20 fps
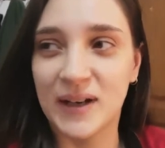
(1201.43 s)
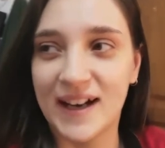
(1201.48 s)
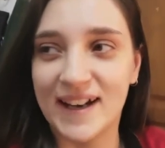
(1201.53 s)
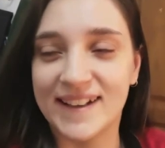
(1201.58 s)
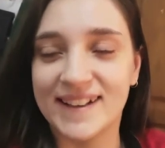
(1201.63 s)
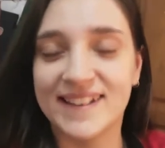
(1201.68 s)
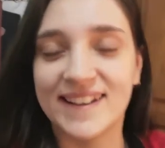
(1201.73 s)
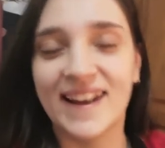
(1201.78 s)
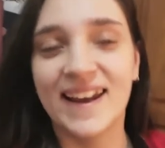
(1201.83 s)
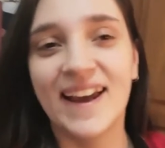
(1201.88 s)

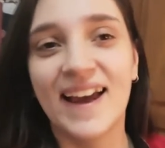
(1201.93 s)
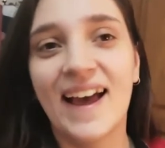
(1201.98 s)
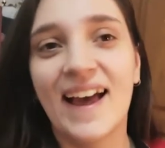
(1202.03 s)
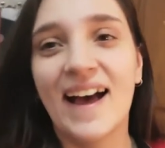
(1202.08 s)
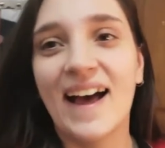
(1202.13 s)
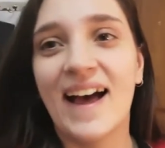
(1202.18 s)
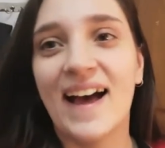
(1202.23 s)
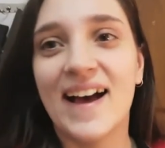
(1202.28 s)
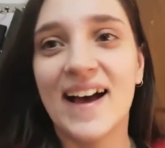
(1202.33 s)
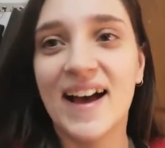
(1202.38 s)
wine.
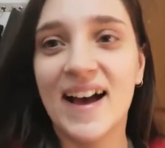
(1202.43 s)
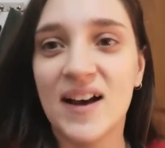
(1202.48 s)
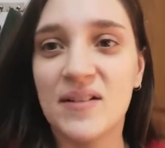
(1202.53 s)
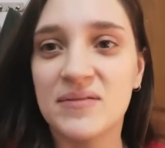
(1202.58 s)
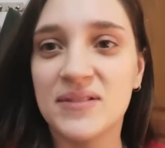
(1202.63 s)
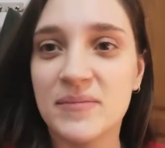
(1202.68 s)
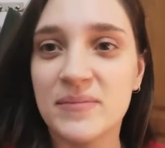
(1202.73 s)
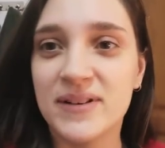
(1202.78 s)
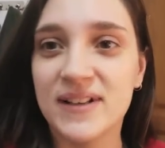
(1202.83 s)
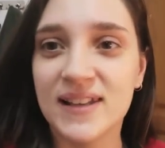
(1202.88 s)

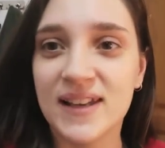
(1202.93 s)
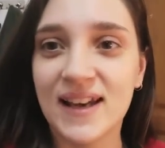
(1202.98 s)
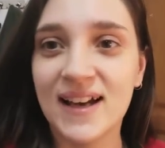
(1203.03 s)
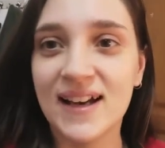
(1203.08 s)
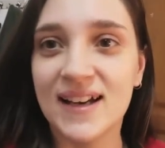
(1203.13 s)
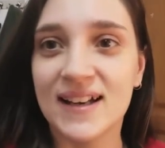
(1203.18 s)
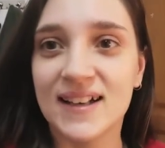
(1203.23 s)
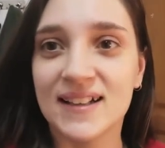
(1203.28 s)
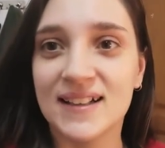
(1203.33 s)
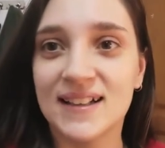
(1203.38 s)
But
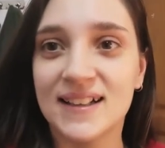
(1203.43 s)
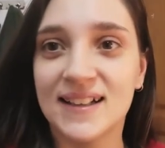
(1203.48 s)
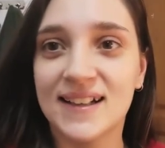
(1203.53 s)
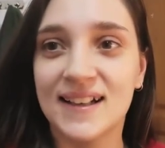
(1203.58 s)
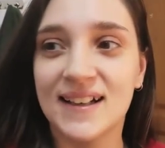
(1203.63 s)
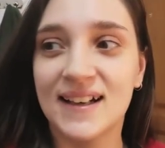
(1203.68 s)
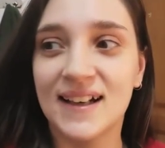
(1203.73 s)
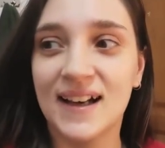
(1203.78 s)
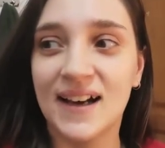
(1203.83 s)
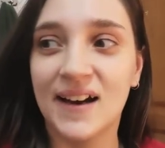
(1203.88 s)
yeah,
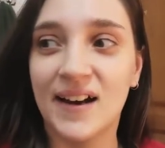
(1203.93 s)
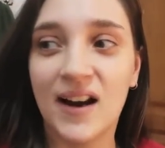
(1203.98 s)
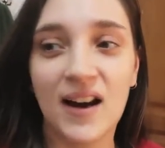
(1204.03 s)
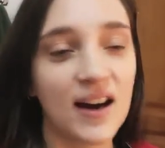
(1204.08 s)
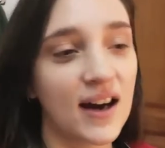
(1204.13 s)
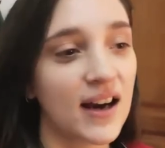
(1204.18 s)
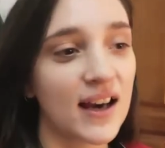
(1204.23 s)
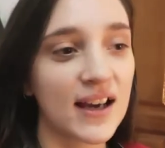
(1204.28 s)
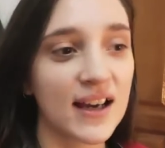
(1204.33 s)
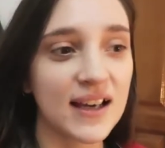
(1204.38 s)

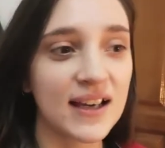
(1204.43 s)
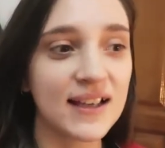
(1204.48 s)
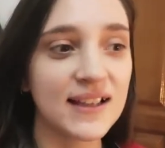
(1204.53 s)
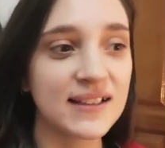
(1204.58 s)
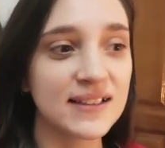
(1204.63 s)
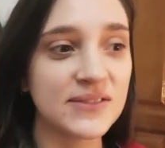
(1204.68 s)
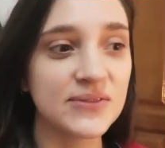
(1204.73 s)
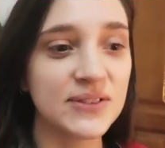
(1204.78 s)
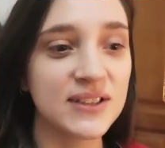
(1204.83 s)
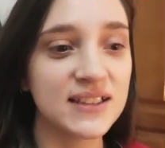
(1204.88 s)

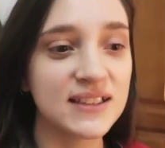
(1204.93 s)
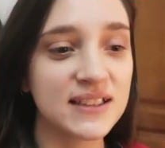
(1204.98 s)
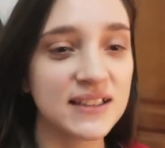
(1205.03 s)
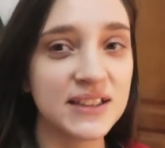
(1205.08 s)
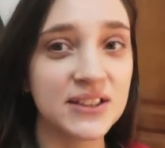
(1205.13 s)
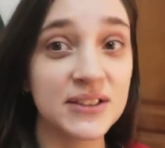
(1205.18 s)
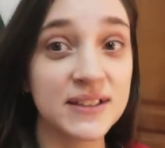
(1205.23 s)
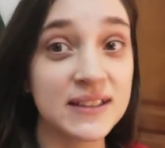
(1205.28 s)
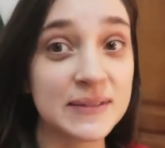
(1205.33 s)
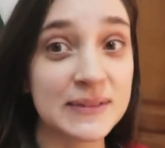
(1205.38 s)
it's
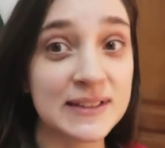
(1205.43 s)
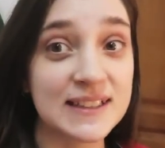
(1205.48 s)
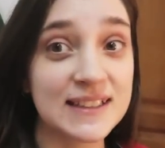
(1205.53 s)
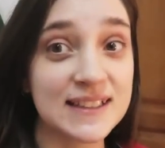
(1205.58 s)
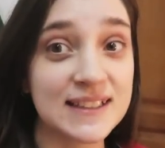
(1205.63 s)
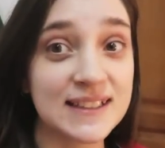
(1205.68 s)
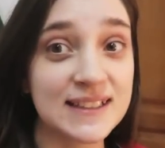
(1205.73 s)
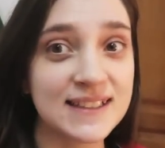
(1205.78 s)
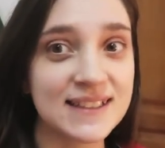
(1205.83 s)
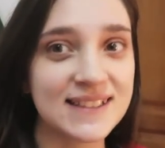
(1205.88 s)
officially
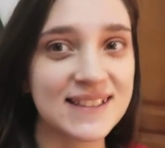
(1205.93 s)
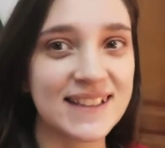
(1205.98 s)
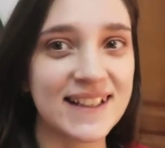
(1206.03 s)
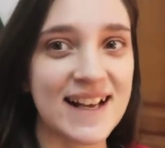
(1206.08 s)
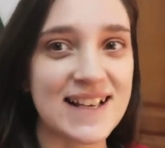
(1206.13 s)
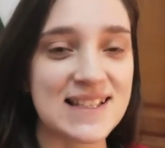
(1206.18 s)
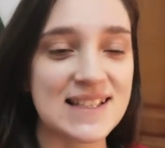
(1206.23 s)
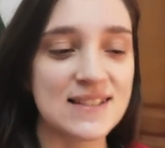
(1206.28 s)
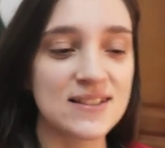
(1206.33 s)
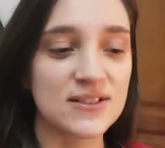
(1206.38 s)
Christmas.
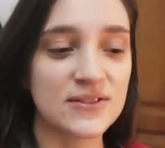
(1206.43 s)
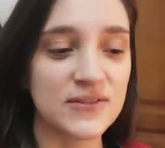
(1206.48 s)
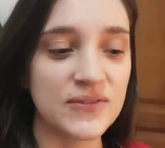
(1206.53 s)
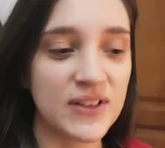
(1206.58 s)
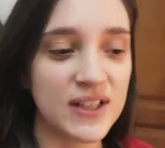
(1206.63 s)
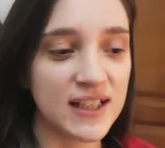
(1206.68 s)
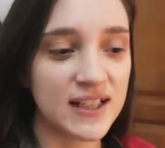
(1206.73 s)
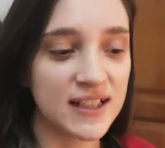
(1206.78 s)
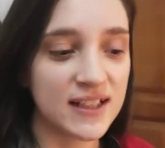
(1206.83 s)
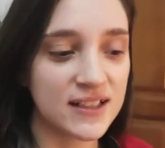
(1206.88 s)
Classes are
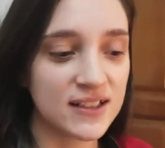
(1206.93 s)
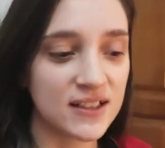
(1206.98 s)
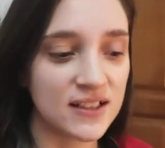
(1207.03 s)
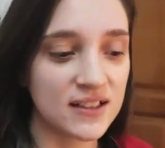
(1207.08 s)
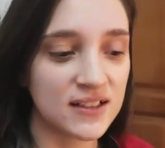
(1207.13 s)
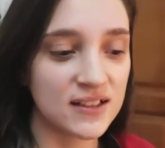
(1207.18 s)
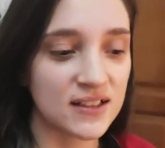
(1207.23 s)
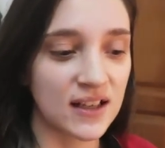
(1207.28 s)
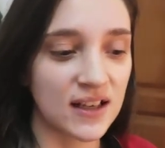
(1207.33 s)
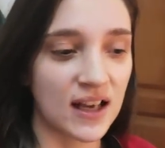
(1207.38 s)

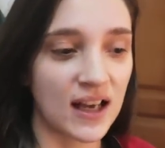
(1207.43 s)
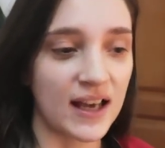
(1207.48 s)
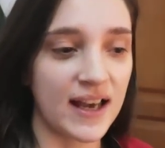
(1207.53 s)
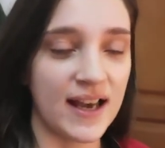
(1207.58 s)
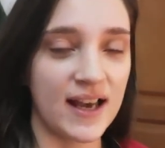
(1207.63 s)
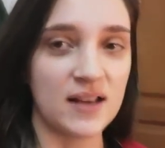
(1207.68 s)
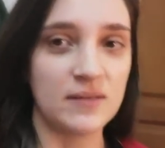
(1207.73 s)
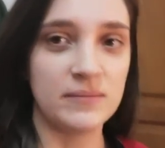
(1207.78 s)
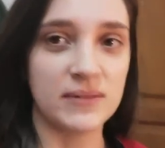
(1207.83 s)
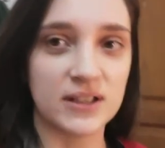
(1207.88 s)
finished. I
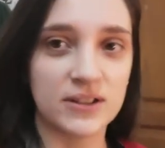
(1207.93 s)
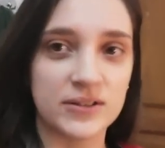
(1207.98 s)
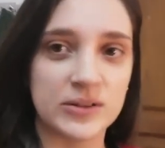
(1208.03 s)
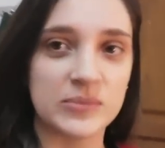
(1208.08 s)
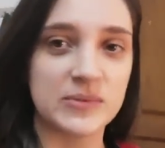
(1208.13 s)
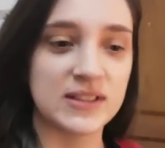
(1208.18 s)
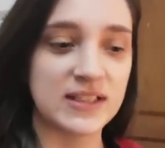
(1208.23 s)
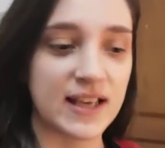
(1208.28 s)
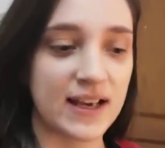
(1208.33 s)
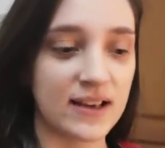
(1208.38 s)
had my
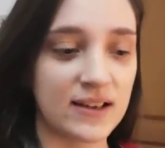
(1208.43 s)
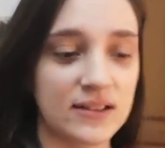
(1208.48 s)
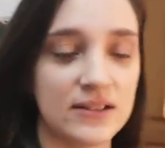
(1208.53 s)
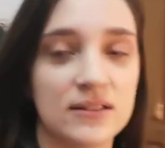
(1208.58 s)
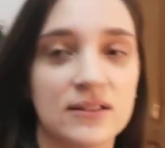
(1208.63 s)
Christmas hat